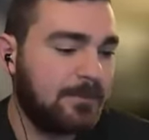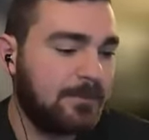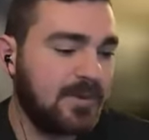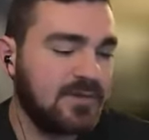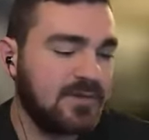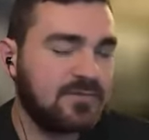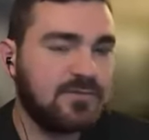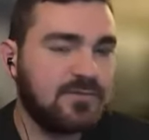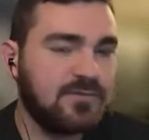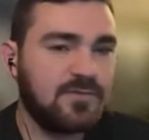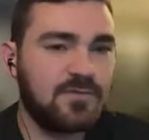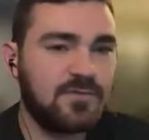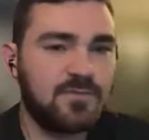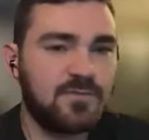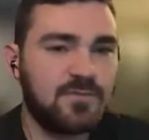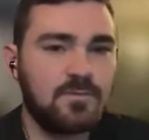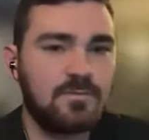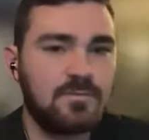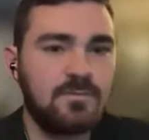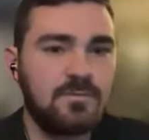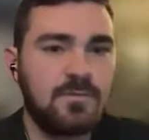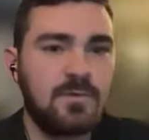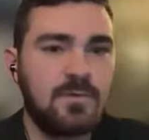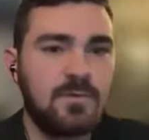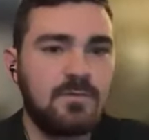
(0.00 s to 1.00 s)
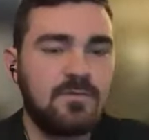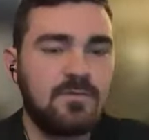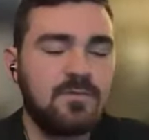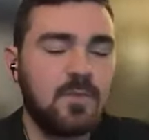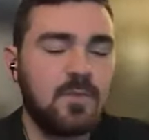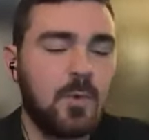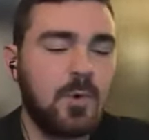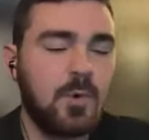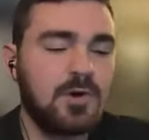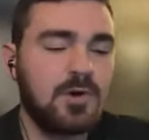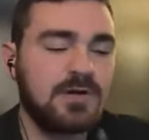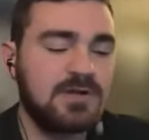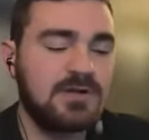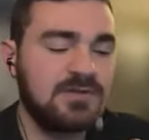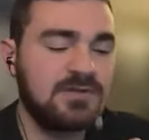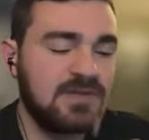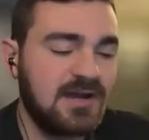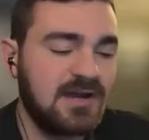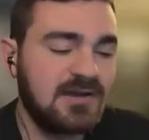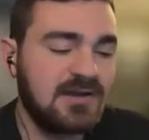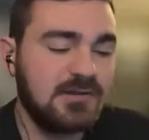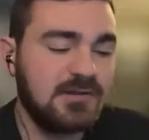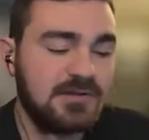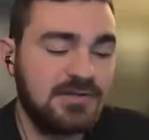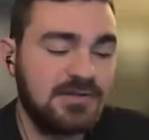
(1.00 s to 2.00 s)
but for an
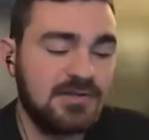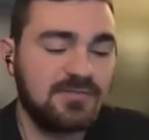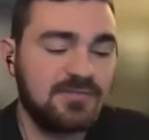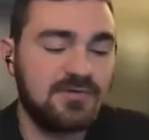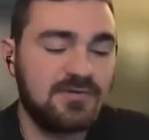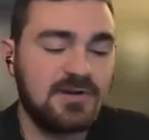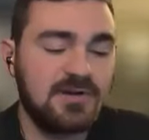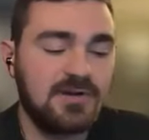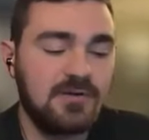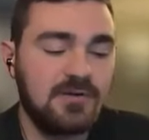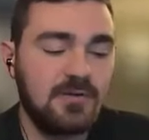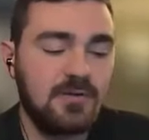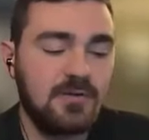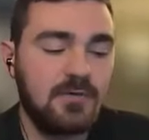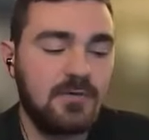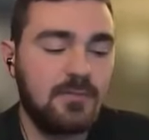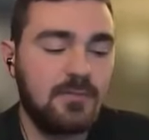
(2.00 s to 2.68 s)
entirely different